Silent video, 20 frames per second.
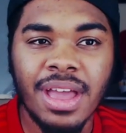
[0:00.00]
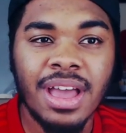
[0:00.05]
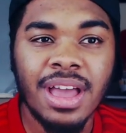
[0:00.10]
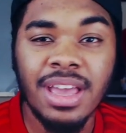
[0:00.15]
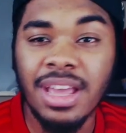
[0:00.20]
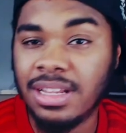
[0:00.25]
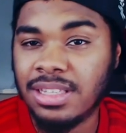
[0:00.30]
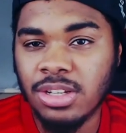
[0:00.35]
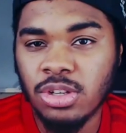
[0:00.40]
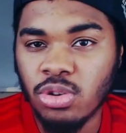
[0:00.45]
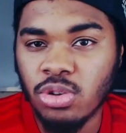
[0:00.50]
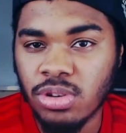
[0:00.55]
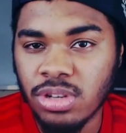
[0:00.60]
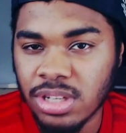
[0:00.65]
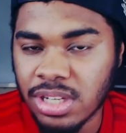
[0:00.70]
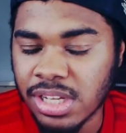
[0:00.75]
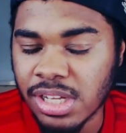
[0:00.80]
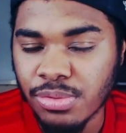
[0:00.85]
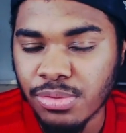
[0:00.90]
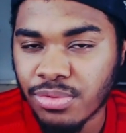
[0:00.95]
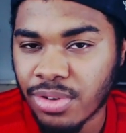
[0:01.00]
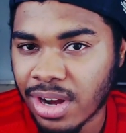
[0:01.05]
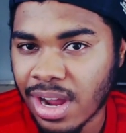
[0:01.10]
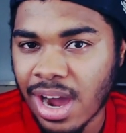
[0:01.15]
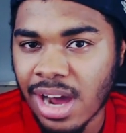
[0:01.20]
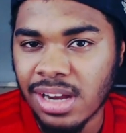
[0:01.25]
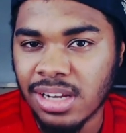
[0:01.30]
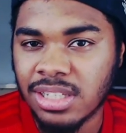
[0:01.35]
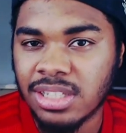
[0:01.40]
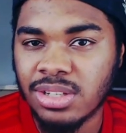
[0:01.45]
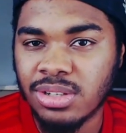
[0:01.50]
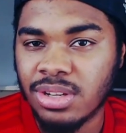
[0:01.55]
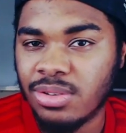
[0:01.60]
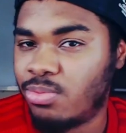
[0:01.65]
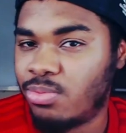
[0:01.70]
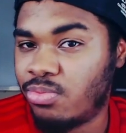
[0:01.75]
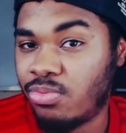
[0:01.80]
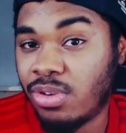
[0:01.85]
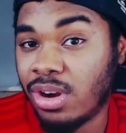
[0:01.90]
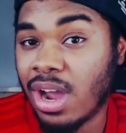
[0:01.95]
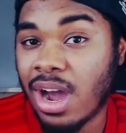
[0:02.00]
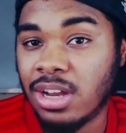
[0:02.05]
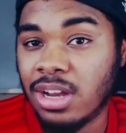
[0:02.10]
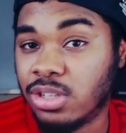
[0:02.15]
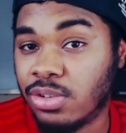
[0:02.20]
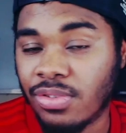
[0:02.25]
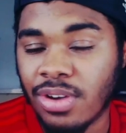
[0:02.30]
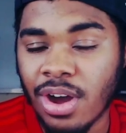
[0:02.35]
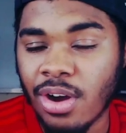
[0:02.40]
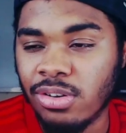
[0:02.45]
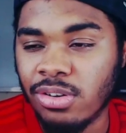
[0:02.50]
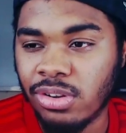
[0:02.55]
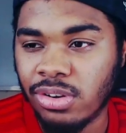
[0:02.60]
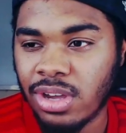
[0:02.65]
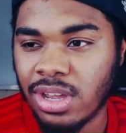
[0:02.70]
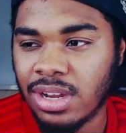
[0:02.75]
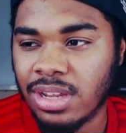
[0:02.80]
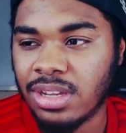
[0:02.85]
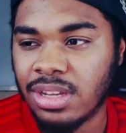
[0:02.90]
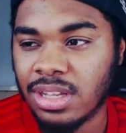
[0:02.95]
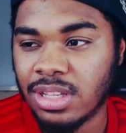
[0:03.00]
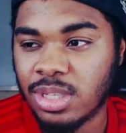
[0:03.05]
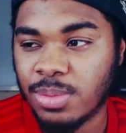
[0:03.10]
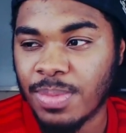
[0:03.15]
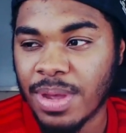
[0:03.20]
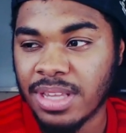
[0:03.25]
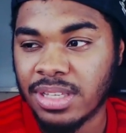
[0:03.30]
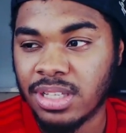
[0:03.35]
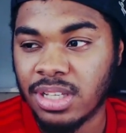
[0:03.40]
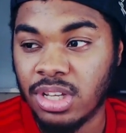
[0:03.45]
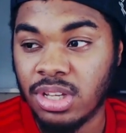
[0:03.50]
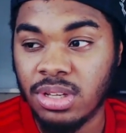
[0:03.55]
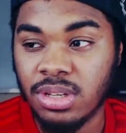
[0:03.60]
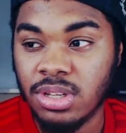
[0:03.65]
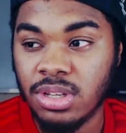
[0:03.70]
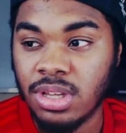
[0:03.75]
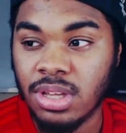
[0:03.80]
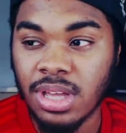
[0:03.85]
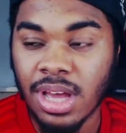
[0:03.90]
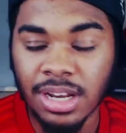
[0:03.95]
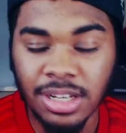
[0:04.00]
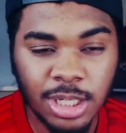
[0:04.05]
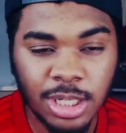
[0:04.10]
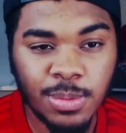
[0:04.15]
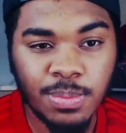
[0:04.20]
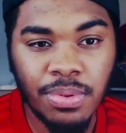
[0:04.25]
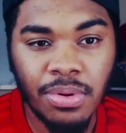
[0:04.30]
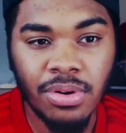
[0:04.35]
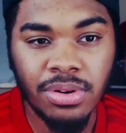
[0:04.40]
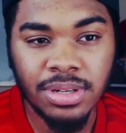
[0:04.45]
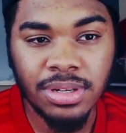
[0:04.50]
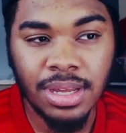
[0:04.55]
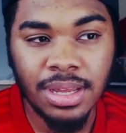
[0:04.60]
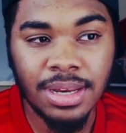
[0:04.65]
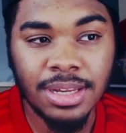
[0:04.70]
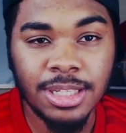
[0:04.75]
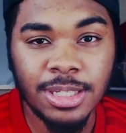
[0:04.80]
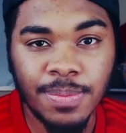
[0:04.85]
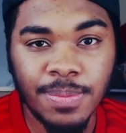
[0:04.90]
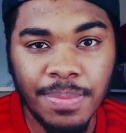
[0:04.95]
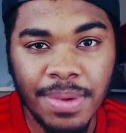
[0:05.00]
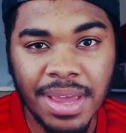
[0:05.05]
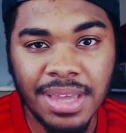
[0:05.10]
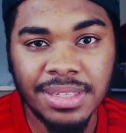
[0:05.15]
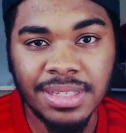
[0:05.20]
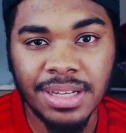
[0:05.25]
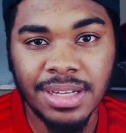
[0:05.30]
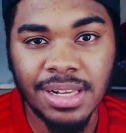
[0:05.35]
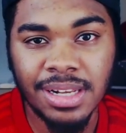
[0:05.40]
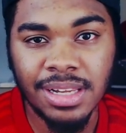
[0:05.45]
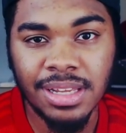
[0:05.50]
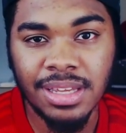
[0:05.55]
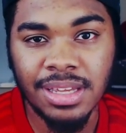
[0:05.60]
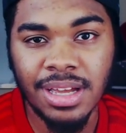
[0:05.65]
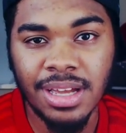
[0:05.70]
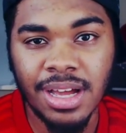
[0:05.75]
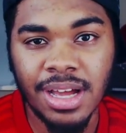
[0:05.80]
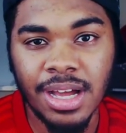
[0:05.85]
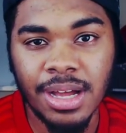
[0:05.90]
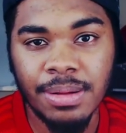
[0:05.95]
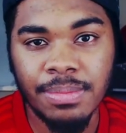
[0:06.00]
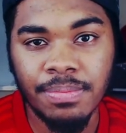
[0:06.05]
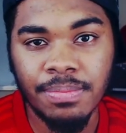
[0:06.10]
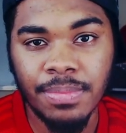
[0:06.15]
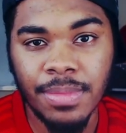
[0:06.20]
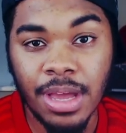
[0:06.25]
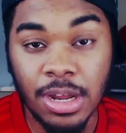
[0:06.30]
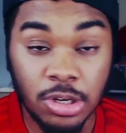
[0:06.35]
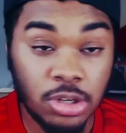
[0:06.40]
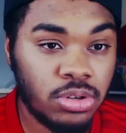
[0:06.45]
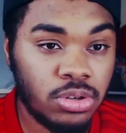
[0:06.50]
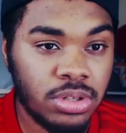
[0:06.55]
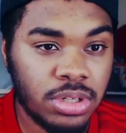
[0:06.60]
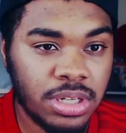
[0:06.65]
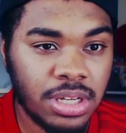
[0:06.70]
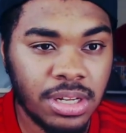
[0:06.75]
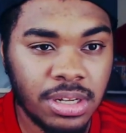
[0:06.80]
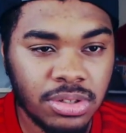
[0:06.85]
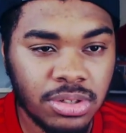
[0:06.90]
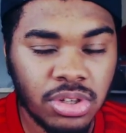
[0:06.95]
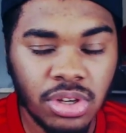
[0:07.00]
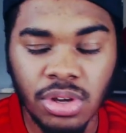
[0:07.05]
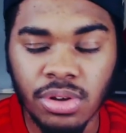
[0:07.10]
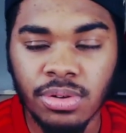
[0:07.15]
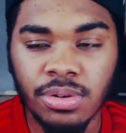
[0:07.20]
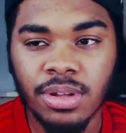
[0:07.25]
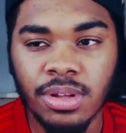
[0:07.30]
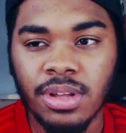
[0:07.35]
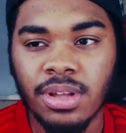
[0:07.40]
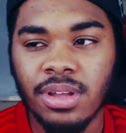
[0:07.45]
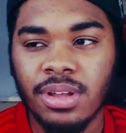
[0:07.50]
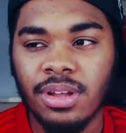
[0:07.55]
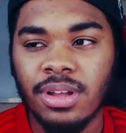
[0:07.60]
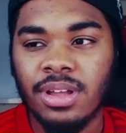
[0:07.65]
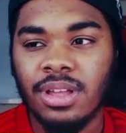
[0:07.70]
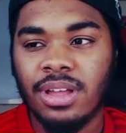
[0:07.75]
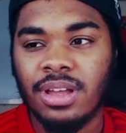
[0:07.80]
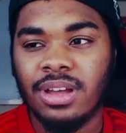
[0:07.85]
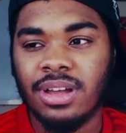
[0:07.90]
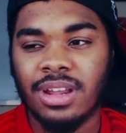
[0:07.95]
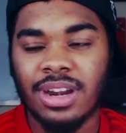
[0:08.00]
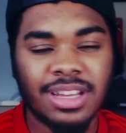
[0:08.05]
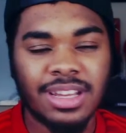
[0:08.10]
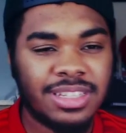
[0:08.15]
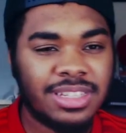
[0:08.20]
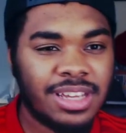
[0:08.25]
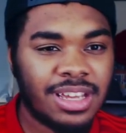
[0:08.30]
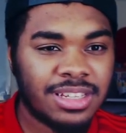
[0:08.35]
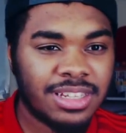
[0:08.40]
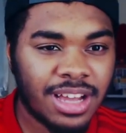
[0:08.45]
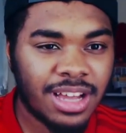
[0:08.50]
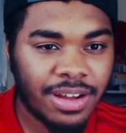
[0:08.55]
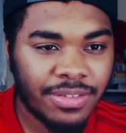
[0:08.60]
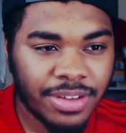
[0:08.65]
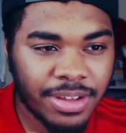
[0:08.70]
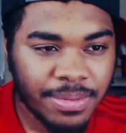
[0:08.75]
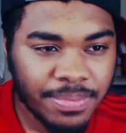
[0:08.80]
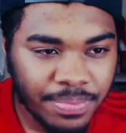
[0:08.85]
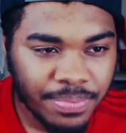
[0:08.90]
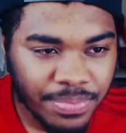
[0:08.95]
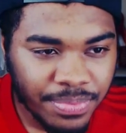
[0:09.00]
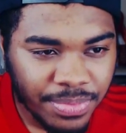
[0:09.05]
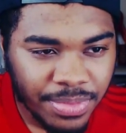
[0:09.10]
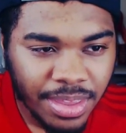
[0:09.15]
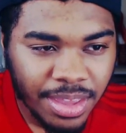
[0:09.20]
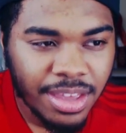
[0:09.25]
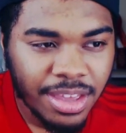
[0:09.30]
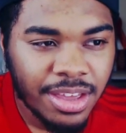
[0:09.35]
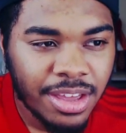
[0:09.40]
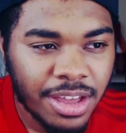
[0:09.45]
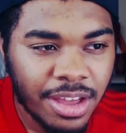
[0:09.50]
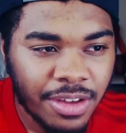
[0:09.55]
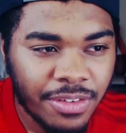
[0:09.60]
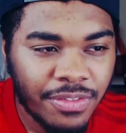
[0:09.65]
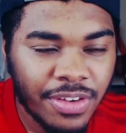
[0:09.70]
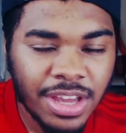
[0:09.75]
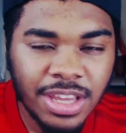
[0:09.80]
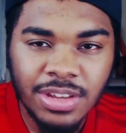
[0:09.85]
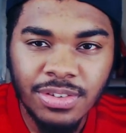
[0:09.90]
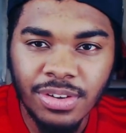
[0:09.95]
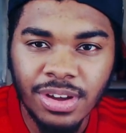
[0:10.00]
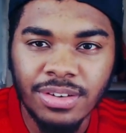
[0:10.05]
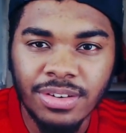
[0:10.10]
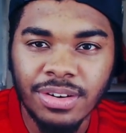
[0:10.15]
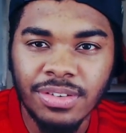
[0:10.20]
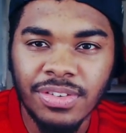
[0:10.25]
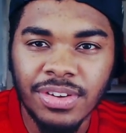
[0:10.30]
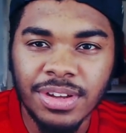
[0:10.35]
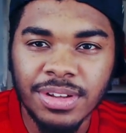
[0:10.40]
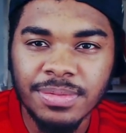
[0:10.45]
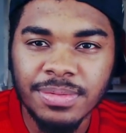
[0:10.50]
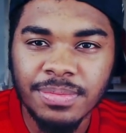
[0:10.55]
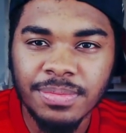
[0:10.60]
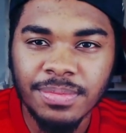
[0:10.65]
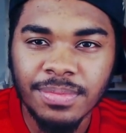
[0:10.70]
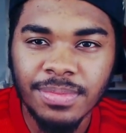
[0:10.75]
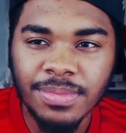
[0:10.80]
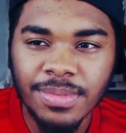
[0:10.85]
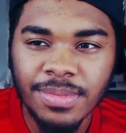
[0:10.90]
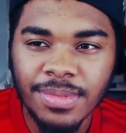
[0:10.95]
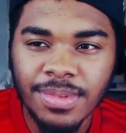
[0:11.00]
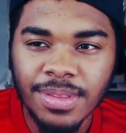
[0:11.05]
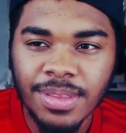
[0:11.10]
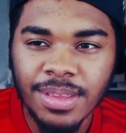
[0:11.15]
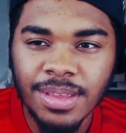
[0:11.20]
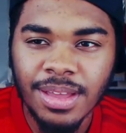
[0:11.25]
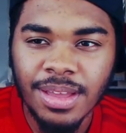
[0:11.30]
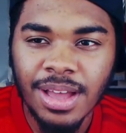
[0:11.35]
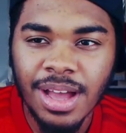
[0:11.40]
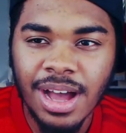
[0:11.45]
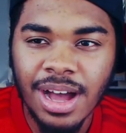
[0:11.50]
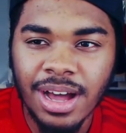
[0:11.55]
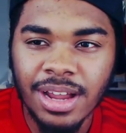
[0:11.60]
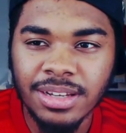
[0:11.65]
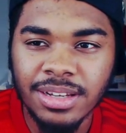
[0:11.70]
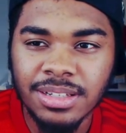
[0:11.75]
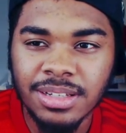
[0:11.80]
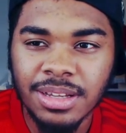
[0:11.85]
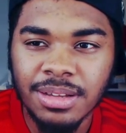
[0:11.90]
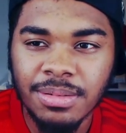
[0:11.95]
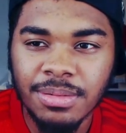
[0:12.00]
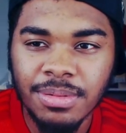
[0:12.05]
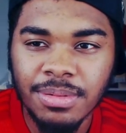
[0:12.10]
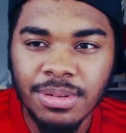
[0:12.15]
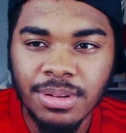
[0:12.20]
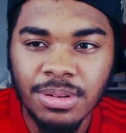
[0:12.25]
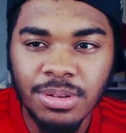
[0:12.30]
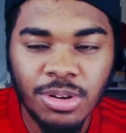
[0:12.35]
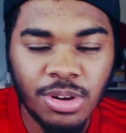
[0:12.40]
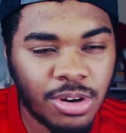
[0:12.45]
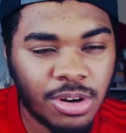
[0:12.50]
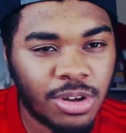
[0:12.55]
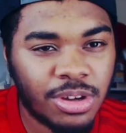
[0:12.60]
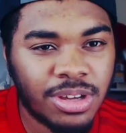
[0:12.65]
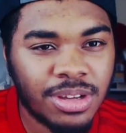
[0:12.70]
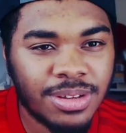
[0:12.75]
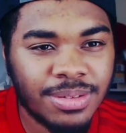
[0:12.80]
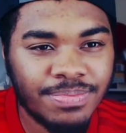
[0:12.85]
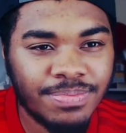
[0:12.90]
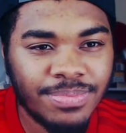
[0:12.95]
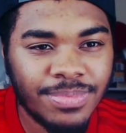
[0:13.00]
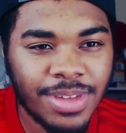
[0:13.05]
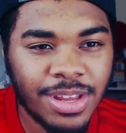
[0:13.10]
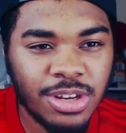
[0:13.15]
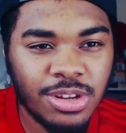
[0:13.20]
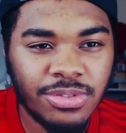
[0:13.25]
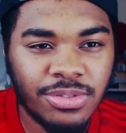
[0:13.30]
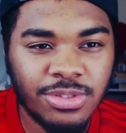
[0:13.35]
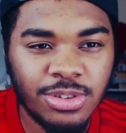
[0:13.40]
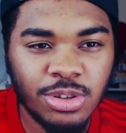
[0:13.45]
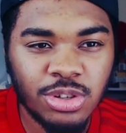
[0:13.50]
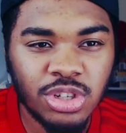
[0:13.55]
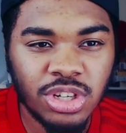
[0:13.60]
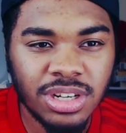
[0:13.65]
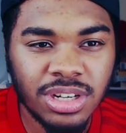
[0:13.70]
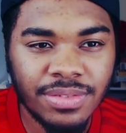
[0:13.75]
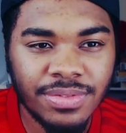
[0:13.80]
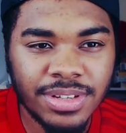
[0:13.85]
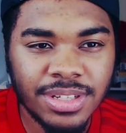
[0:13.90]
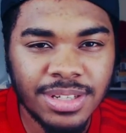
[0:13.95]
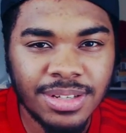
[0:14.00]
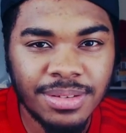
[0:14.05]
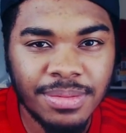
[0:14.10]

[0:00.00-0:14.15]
it's a done deal regardless of how I look at it. It's basically, at this point, it is basically a done deal. So, gracias, Javi. Thank you for everything. And good luck in your future endeavors.